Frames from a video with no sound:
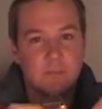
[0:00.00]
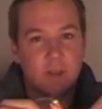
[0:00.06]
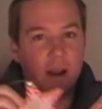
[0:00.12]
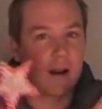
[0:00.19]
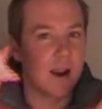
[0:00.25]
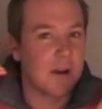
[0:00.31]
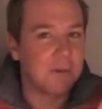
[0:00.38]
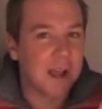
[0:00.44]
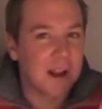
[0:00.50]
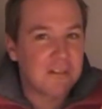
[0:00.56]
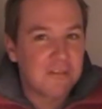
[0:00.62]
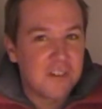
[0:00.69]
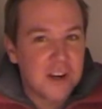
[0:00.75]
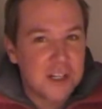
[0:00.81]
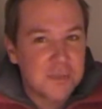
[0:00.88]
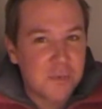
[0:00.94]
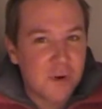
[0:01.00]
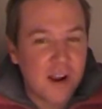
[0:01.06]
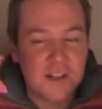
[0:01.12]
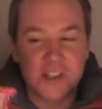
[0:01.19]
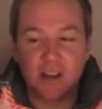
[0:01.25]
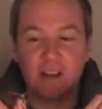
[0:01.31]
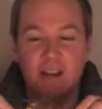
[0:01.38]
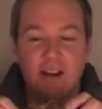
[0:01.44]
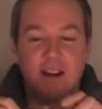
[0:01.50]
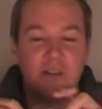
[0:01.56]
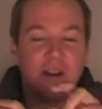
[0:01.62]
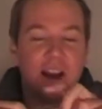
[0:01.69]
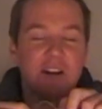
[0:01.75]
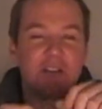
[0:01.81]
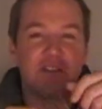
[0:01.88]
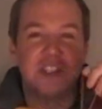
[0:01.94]
Alright, we got our finished project here.
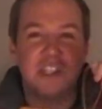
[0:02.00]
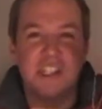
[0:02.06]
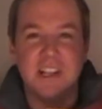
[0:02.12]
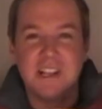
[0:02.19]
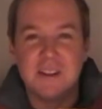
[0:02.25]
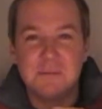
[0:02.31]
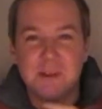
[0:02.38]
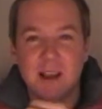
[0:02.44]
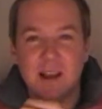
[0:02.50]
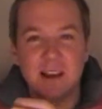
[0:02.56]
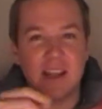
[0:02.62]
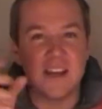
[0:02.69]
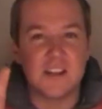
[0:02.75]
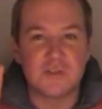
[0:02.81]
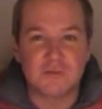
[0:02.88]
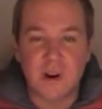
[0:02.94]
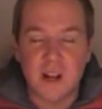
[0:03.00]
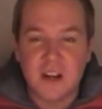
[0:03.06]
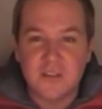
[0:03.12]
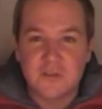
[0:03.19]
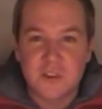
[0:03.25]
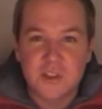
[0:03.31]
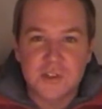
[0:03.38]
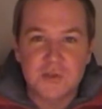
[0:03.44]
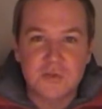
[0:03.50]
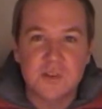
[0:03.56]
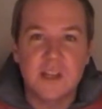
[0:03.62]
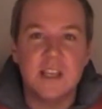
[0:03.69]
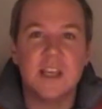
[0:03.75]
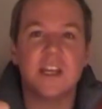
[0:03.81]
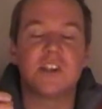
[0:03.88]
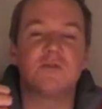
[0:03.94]
We got a little jingle and bell. It is ready for the
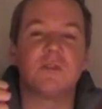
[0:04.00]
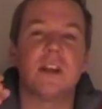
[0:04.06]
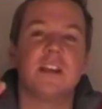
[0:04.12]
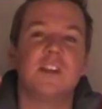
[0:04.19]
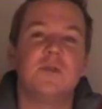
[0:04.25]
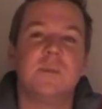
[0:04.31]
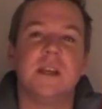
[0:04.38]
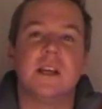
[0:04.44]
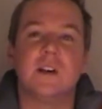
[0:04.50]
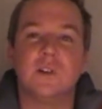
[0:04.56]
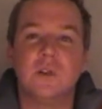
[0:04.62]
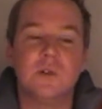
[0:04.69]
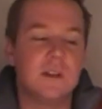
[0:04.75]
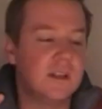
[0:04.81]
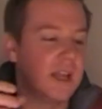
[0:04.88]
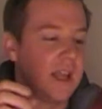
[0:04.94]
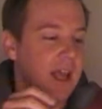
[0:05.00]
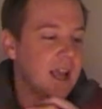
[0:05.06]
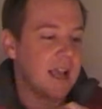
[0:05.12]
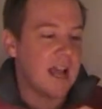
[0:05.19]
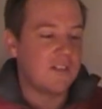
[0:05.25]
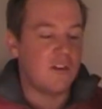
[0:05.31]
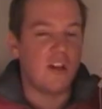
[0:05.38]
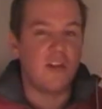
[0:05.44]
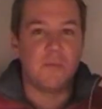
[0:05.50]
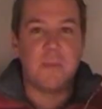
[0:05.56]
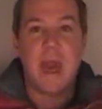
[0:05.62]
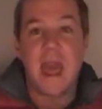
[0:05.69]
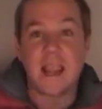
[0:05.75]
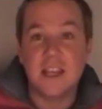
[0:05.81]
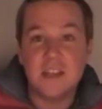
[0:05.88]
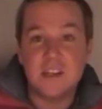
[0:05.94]
tree. It is ready to be included kind of on the
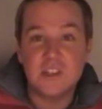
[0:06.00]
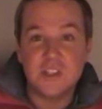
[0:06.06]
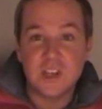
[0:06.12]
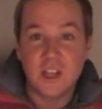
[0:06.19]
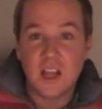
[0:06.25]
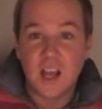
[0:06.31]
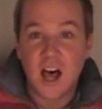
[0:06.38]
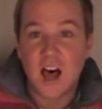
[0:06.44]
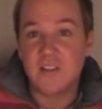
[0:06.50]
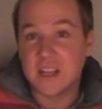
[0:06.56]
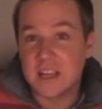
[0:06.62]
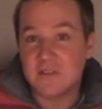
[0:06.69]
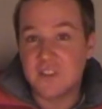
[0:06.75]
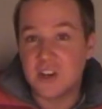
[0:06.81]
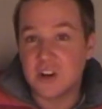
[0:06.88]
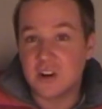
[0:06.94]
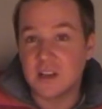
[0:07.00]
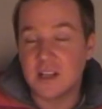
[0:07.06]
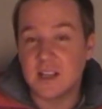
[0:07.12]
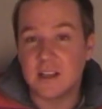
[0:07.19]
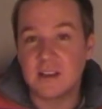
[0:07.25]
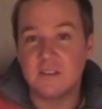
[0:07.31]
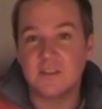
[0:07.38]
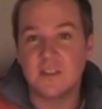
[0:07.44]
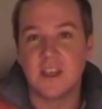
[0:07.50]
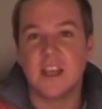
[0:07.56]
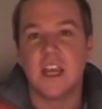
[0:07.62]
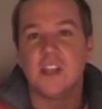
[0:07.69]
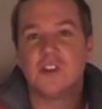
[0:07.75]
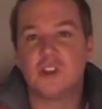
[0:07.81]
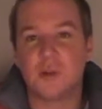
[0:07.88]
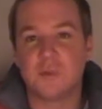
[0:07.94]
package of a gift that you're going to give.
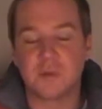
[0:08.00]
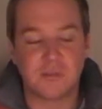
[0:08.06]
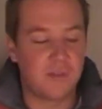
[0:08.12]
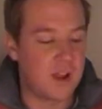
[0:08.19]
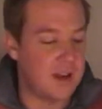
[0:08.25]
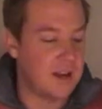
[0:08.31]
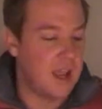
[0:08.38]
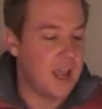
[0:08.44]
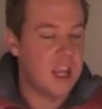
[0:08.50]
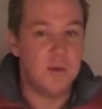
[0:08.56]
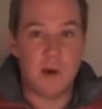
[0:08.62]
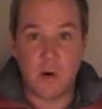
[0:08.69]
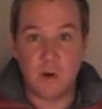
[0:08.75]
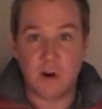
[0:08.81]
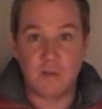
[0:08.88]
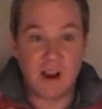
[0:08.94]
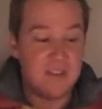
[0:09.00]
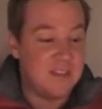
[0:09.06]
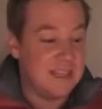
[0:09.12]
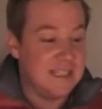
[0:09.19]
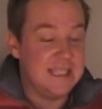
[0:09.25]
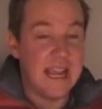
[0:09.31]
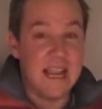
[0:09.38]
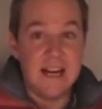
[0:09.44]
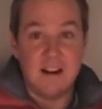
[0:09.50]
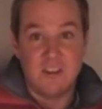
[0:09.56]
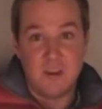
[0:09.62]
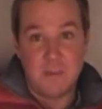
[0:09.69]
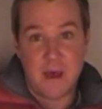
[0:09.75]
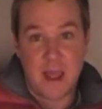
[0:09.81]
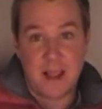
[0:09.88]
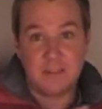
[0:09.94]
It's super fun. You might want to write the date on
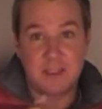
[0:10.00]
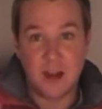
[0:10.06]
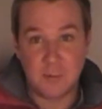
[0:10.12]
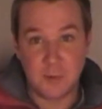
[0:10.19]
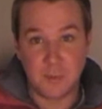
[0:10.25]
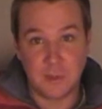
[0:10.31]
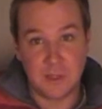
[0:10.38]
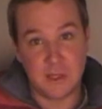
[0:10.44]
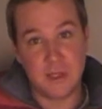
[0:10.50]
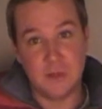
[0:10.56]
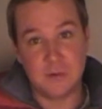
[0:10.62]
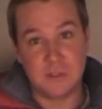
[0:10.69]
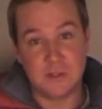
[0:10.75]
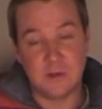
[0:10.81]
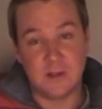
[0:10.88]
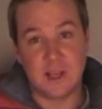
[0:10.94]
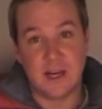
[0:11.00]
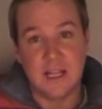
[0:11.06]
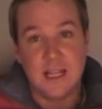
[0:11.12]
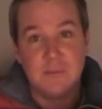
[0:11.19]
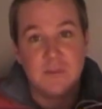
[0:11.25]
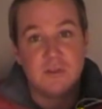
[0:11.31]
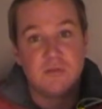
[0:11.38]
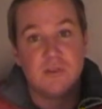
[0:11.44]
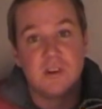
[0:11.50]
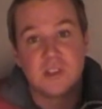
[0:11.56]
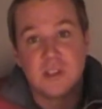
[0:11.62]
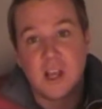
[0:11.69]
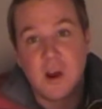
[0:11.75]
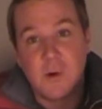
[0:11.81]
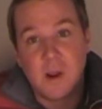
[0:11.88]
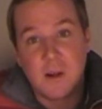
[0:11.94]
the back. That'll be really cute too to kind of keep the
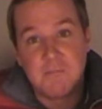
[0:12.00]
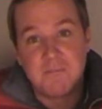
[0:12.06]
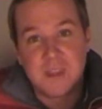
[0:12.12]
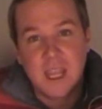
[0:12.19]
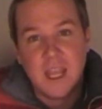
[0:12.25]
tradition going.